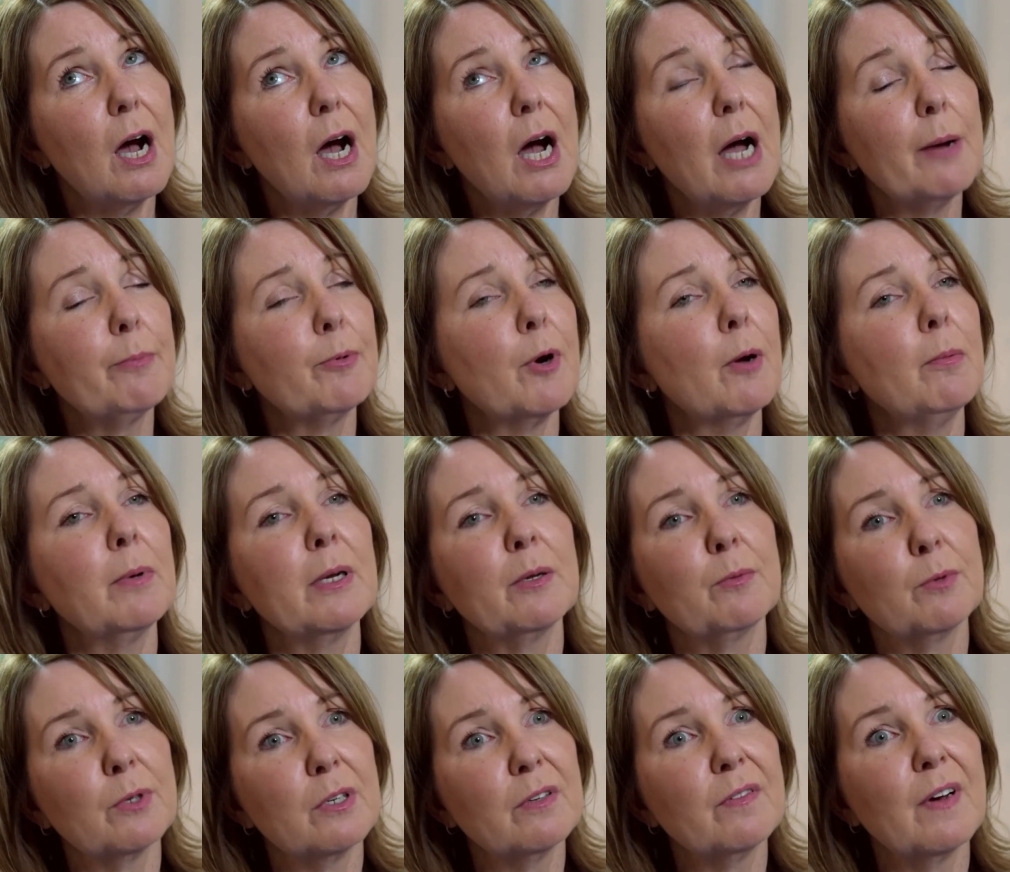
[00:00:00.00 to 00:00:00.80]
I
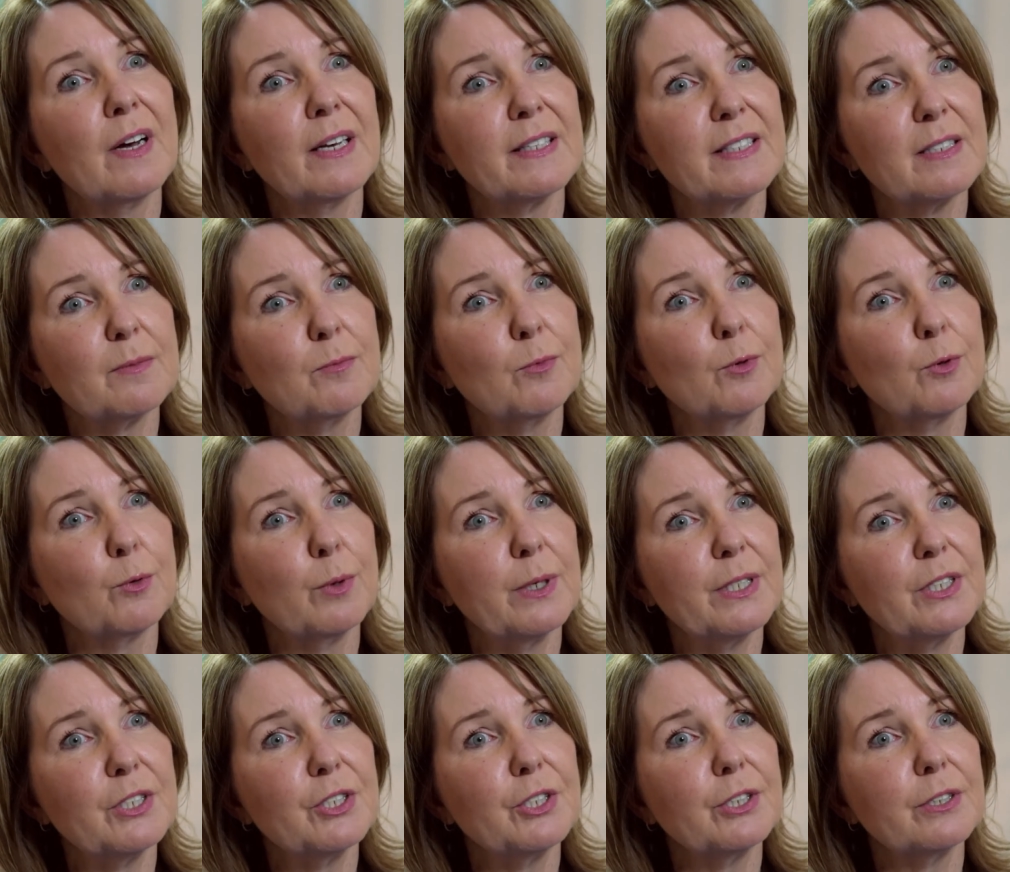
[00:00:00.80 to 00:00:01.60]
probably would have asked more
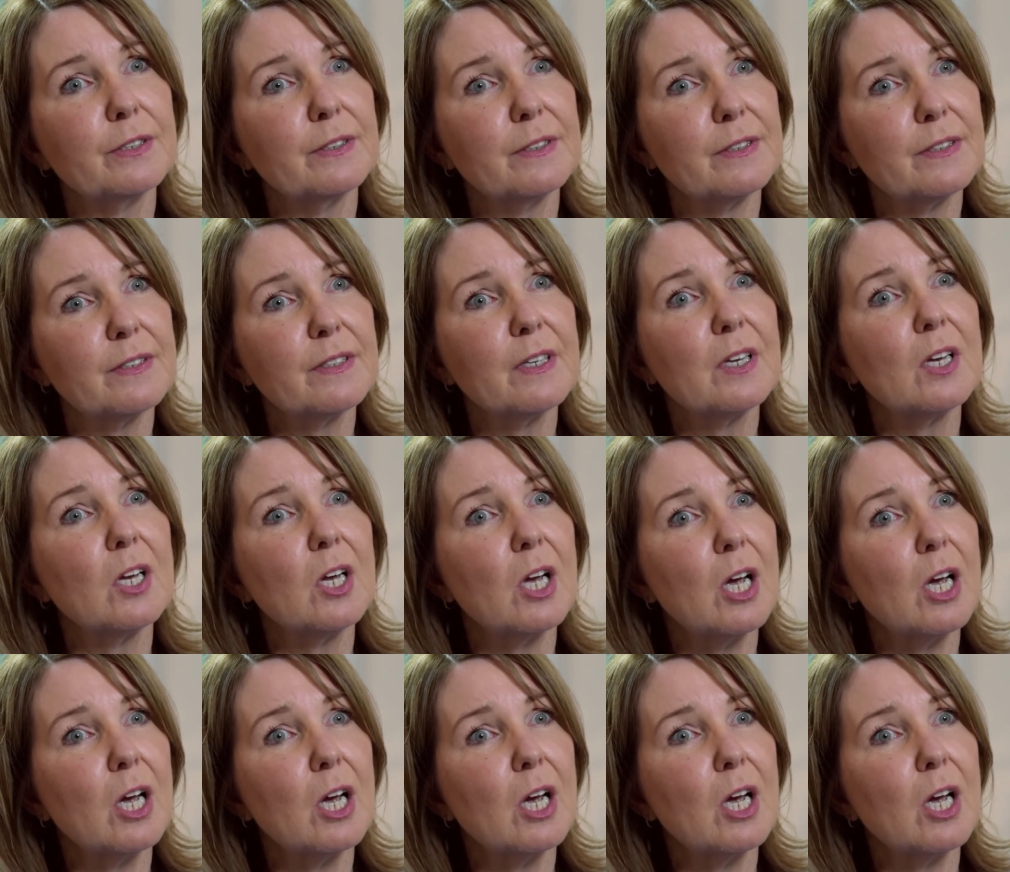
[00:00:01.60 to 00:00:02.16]
questions,